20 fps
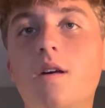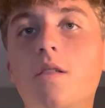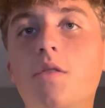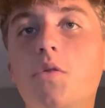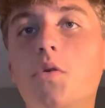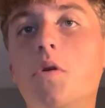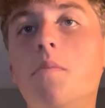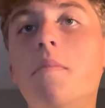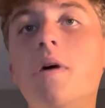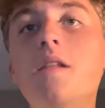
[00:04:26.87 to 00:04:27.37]

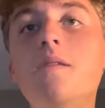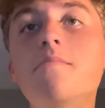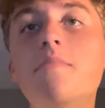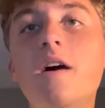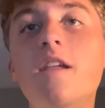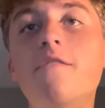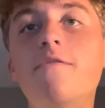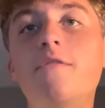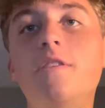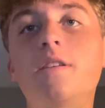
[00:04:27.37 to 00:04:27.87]
There are many
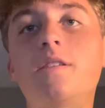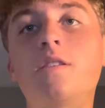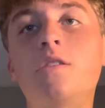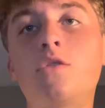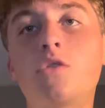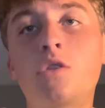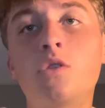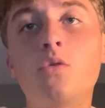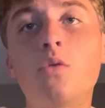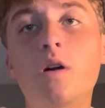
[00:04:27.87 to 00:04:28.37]
benefits to
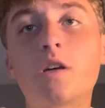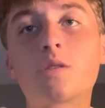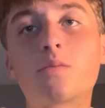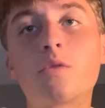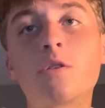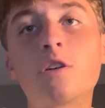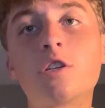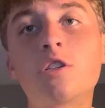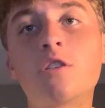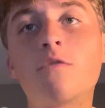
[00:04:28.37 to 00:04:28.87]
this new
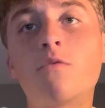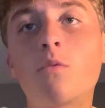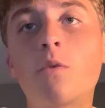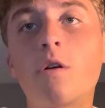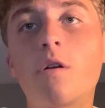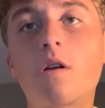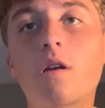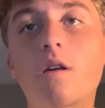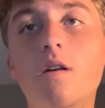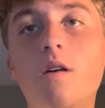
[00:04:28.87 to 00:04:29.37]
exploration of
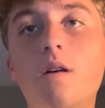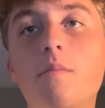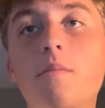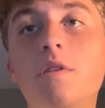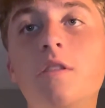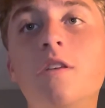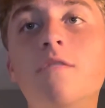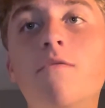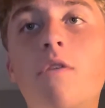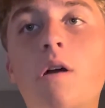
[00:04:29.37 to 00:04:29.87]
work,
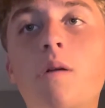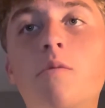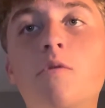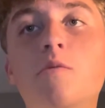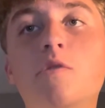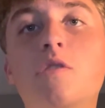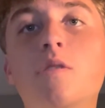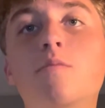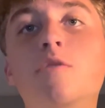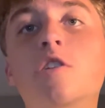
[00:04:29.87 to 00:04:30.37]
but the environment
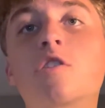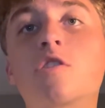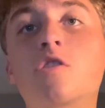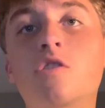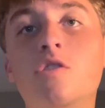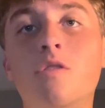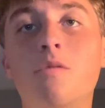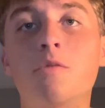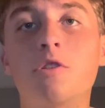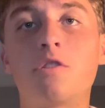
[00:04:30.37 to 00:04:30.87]
was subject to
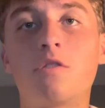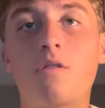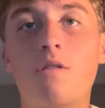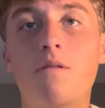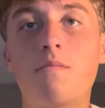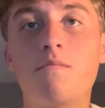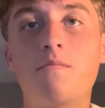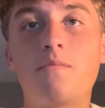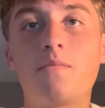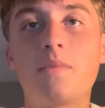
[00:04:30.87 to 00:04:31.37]
so much
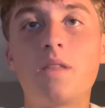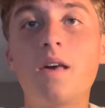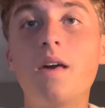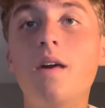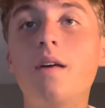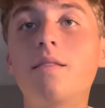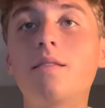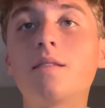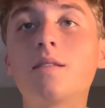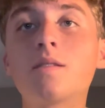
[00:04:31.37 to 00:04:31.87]
harm.
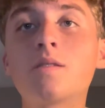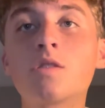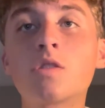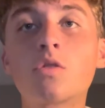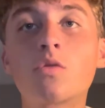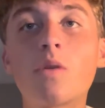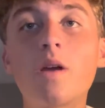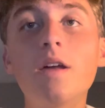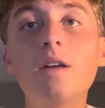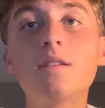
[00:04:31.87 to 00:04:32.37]
This is a
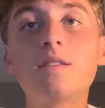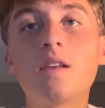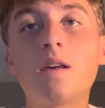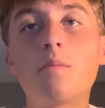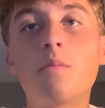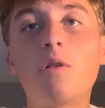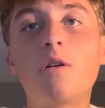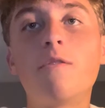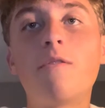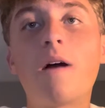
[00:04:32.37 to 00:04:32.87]
great
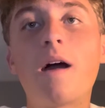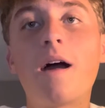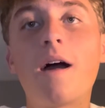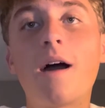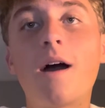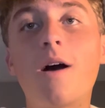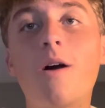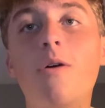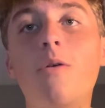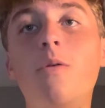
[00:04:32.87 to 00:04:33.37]
example of
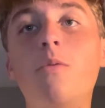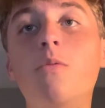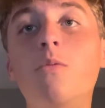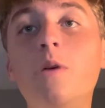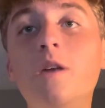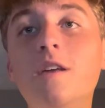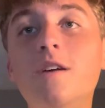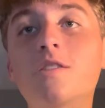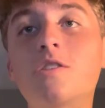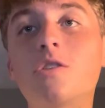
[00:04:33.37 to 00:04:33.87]
how
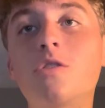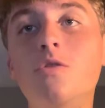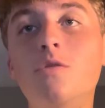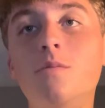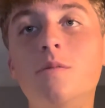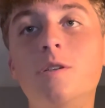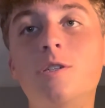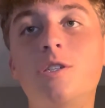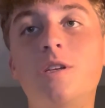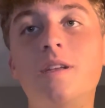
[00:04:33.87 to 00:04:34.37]
we as
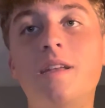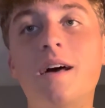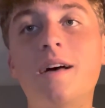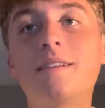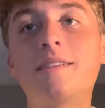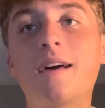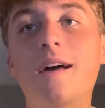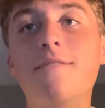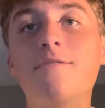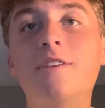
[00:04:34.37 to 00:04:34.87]
humans should
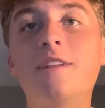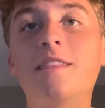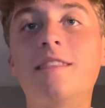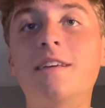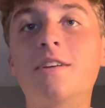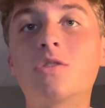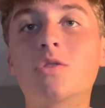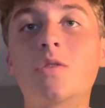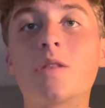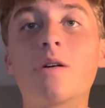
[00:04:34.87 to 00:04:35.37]
not dive into
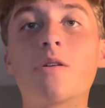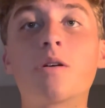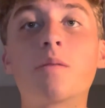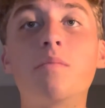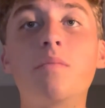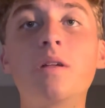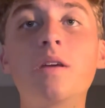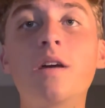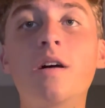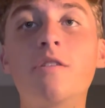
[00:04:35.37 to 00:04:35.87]
things without
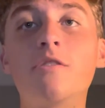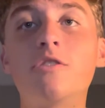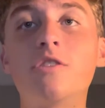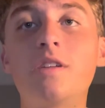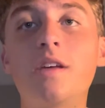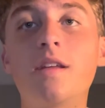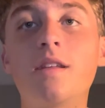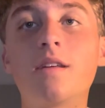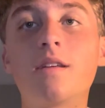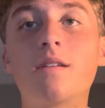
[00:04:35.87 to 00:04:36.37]
complete
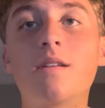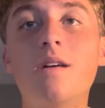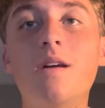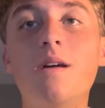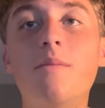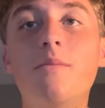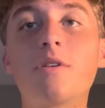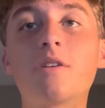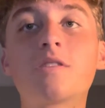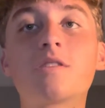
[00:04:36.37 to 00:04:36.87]
understanding,
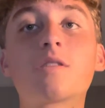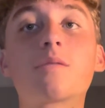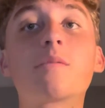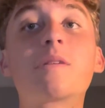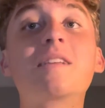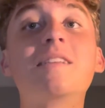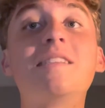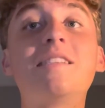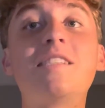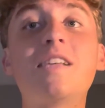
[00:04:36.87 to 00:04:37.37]
because there
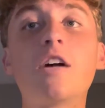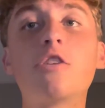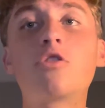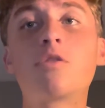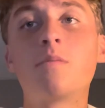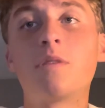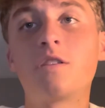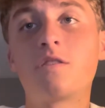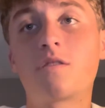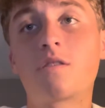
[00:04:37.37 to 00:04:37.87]
can be
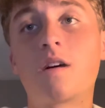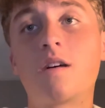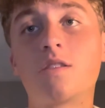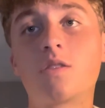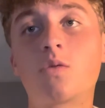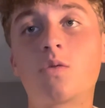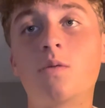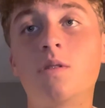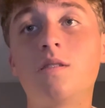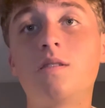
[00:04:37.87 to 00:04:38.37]
detrimental
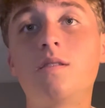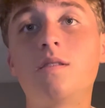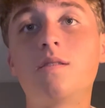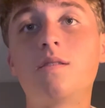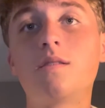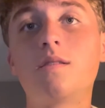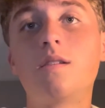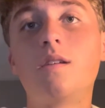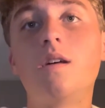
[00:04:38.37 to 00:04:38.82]
consequences.